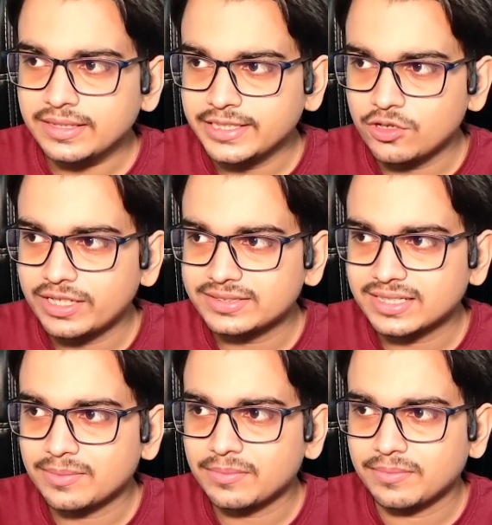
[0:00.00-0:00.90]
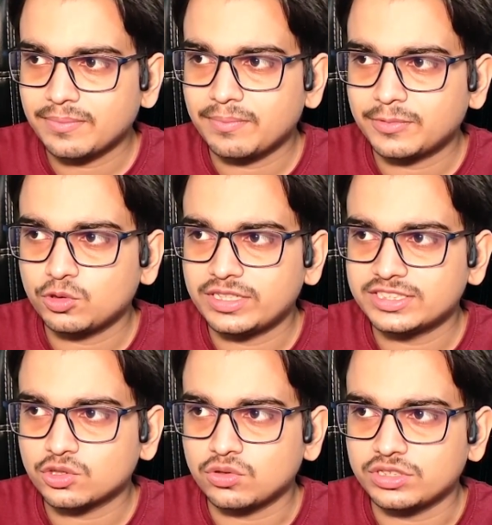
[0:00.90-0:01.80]
Now let's come to
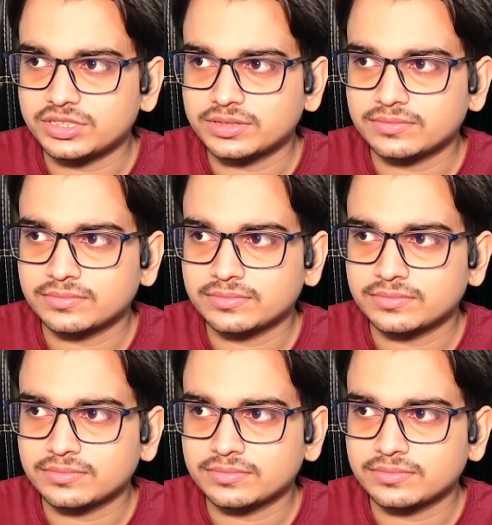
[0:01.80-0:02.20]
its cons.